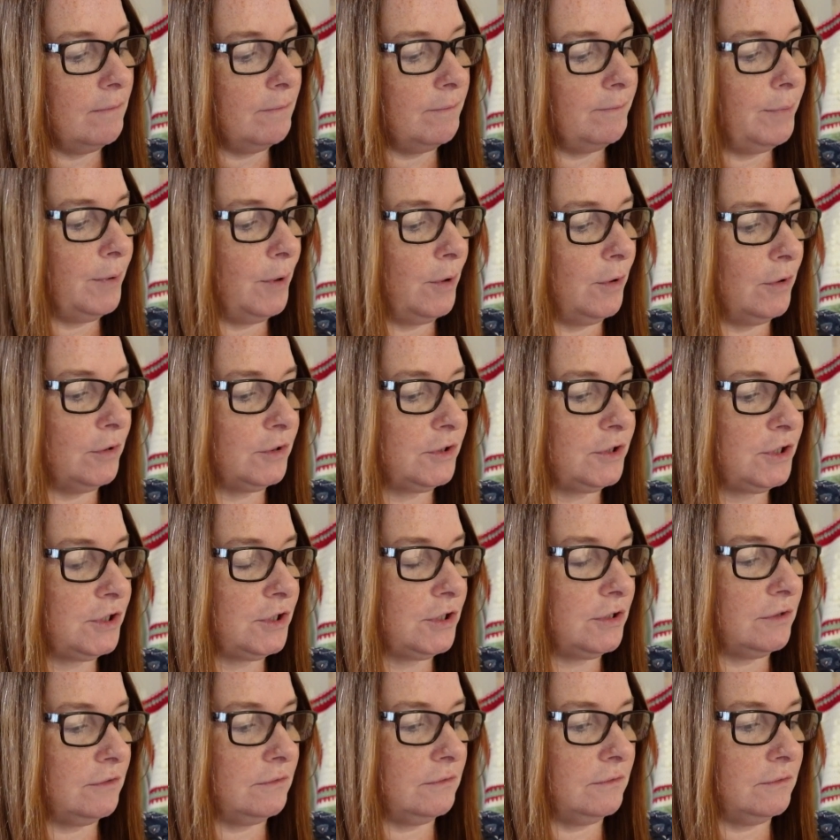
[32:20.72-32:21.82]

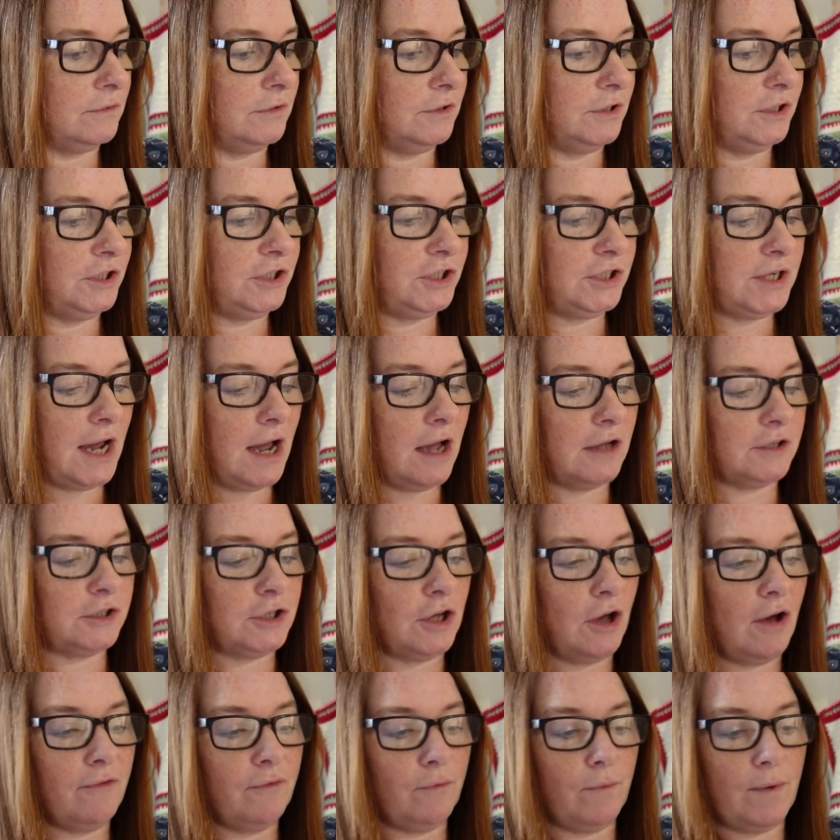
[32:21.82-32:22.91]
but you start
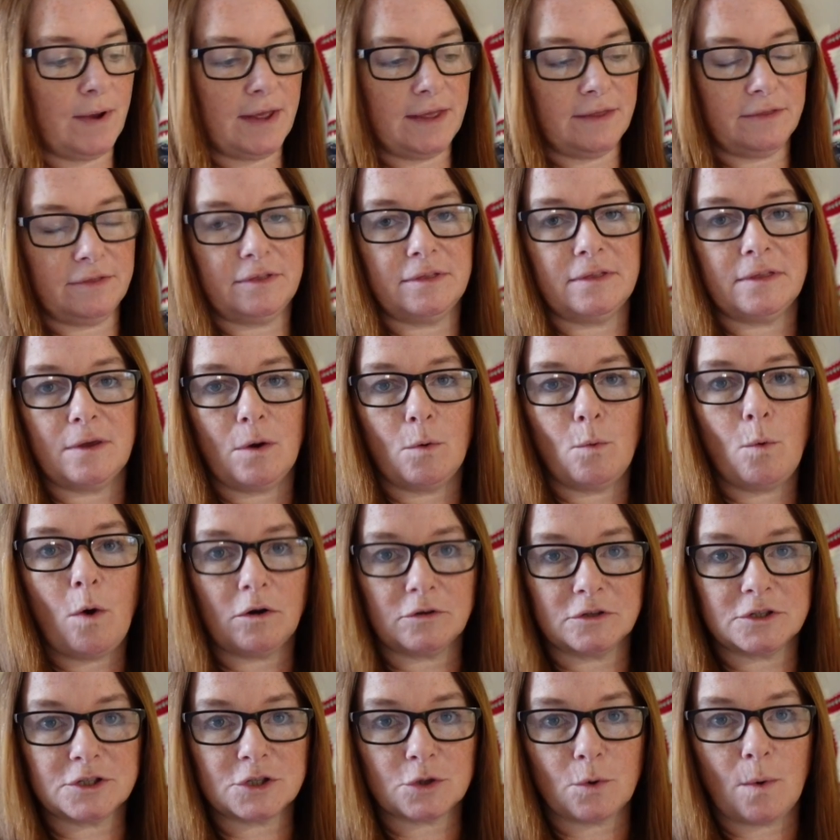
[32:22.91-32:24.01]
off with
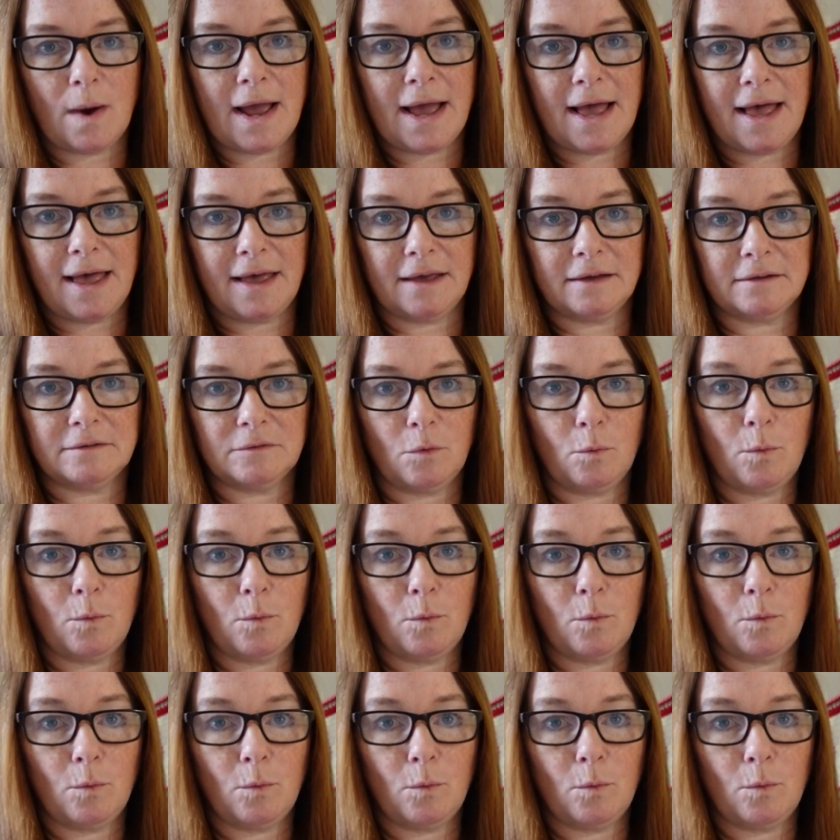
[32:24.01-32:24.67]
1 square